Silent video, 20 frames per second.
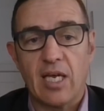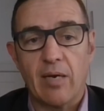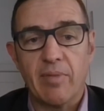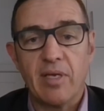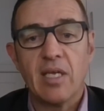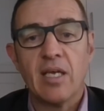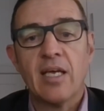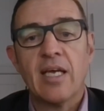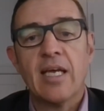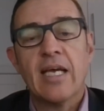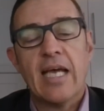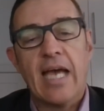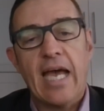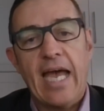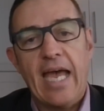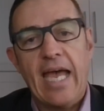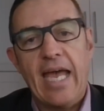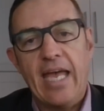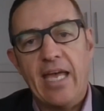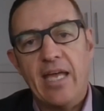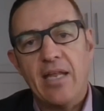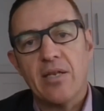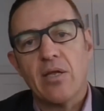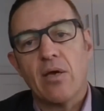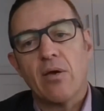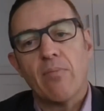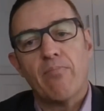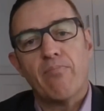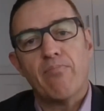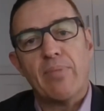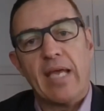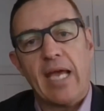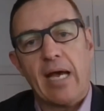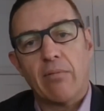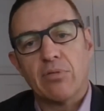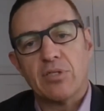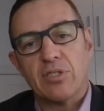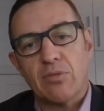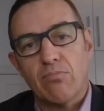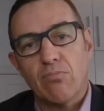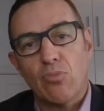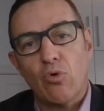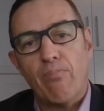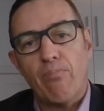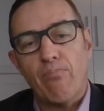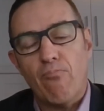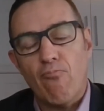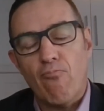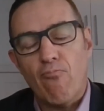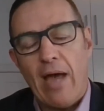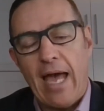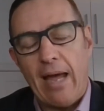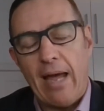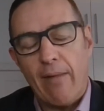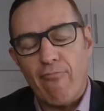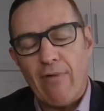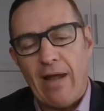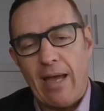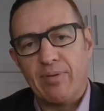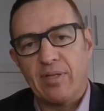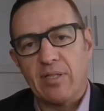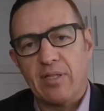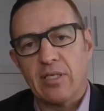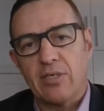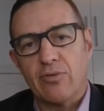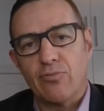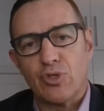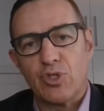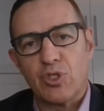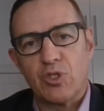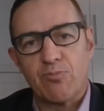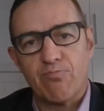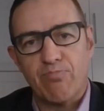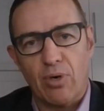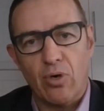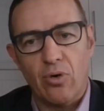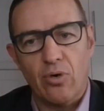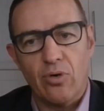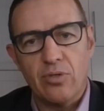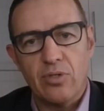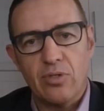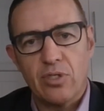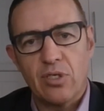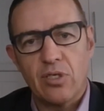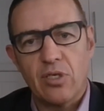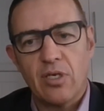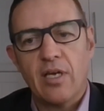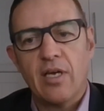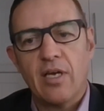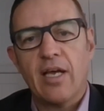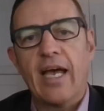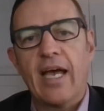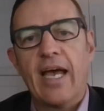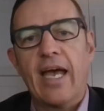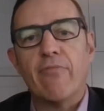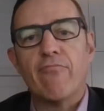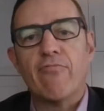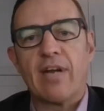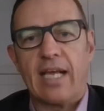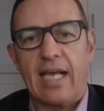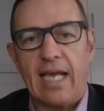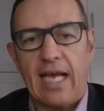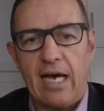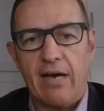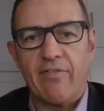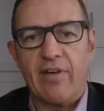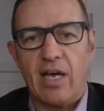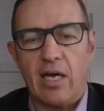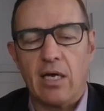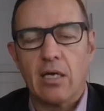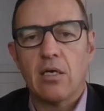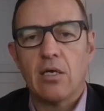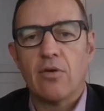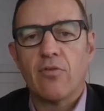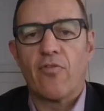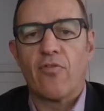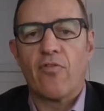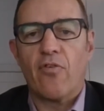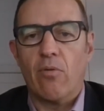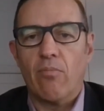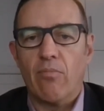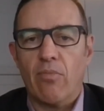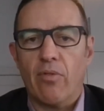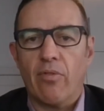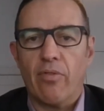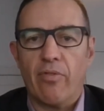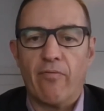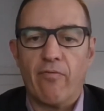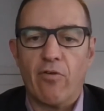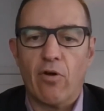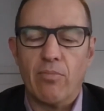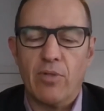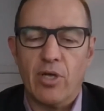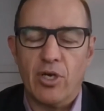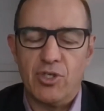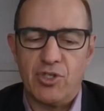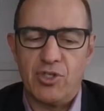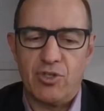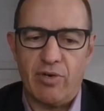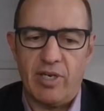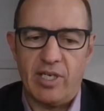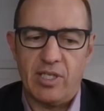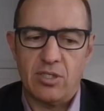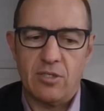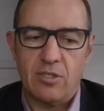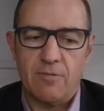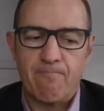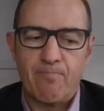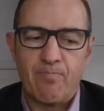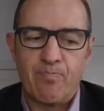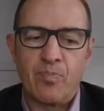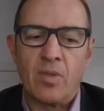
coming and be able to more rapidly respond and recover from, from those threats.